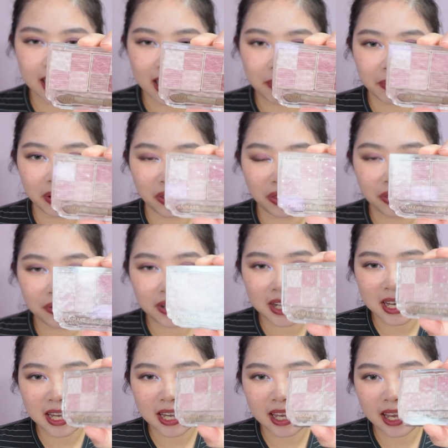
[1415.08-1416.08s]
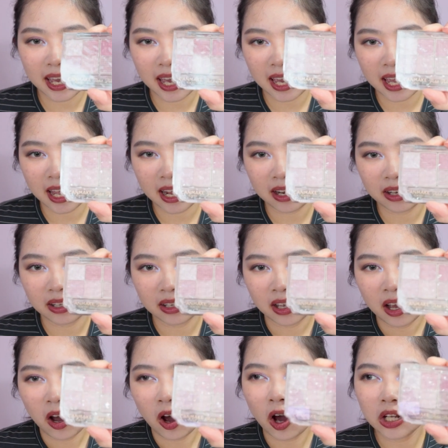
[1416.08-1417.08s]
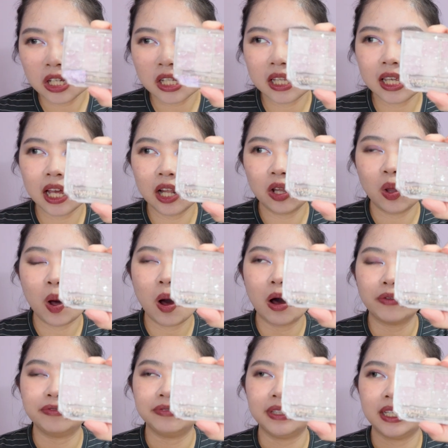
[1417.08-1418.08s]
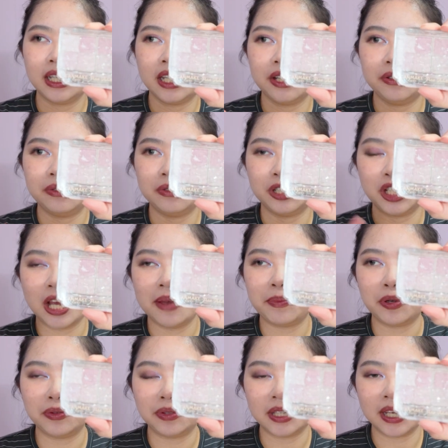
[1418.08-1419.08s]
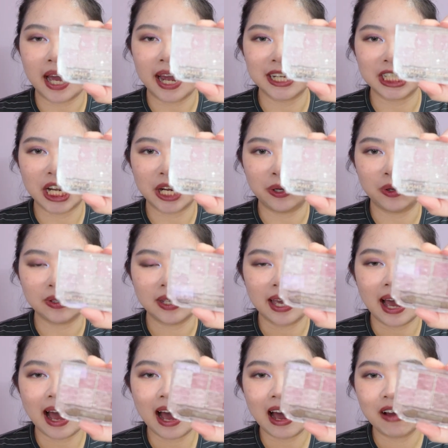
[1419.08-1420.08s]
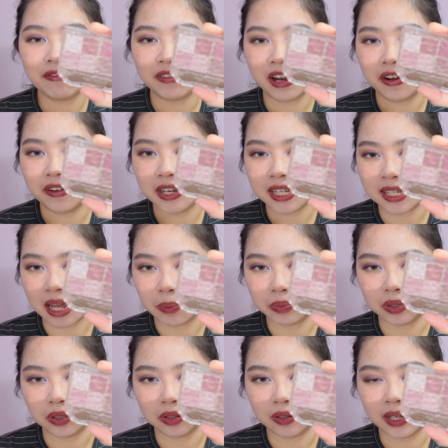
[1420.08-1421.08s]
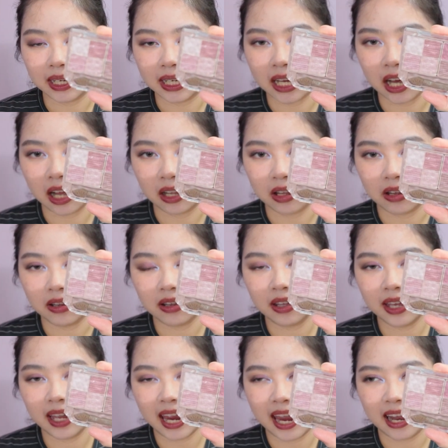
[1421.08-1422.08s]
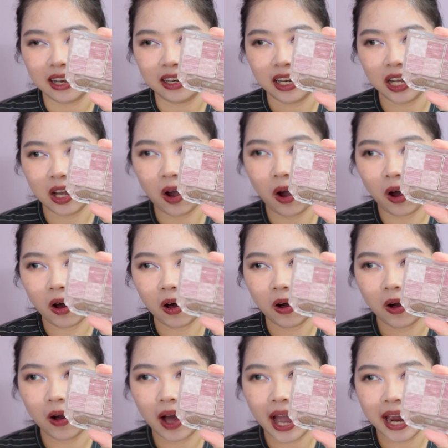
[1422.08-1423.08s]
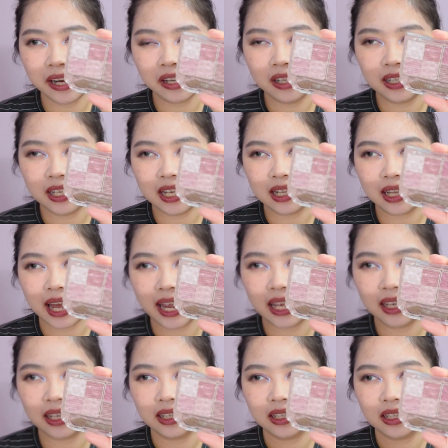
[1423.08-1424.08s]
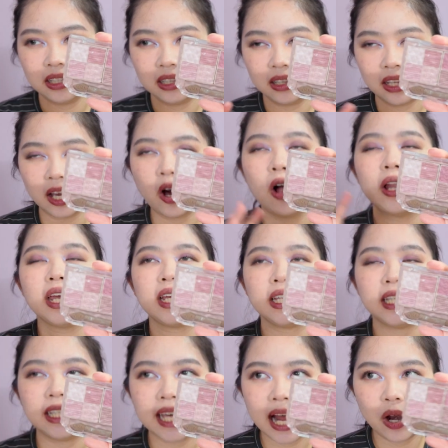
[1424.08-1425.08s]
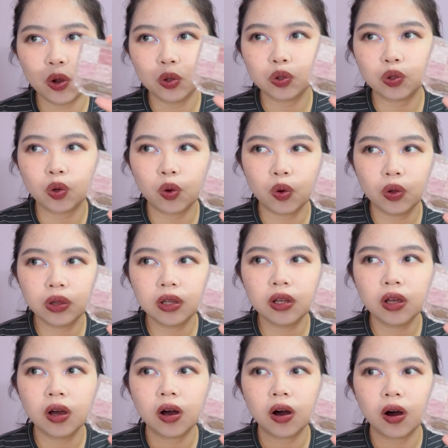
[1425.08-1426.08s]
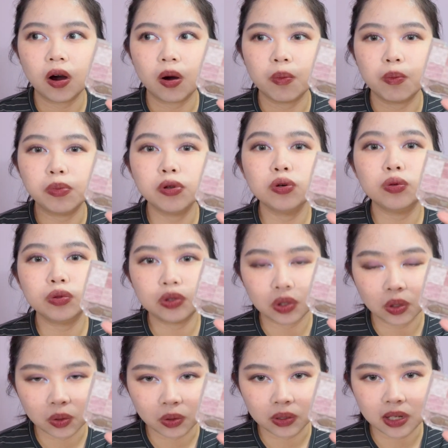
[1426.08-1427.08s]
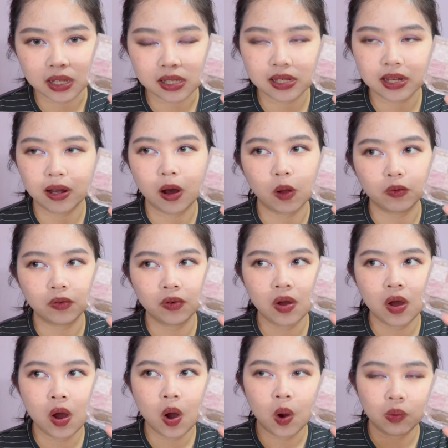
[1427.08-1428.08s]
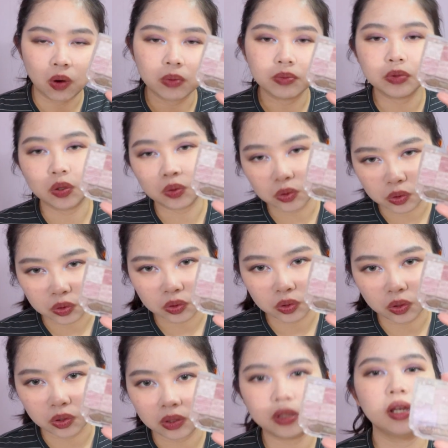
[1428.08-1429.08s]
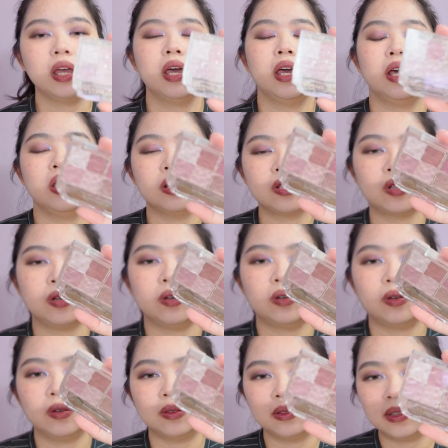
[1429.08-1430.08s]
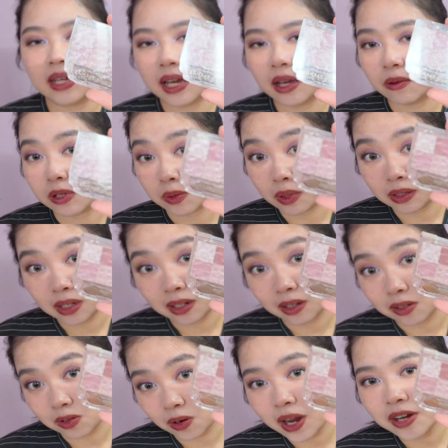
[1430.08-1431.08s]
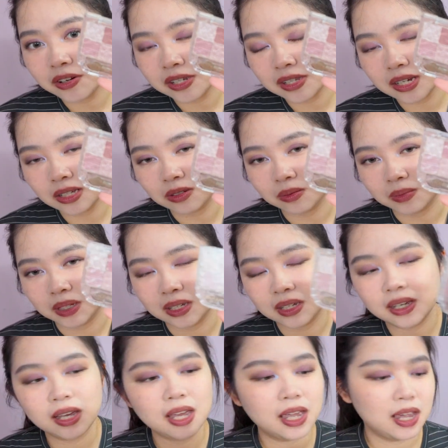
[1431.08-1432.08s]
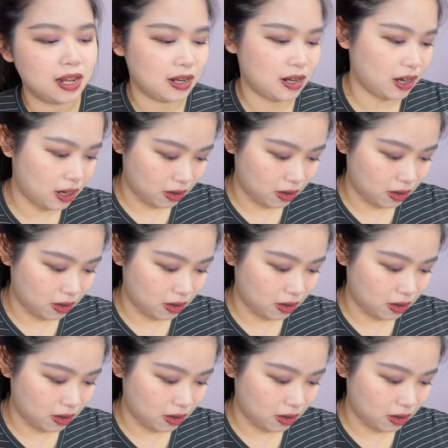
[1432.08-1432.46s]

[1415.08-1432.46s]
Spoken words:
in number 3, and honestly, a lot of the jbeauty eyeshadows, they are very subtle in color, and they all either lean like, they call it yellow tone or blue tone instead of warm tone, cool tone. So that was one thing that was quite interesting to me. And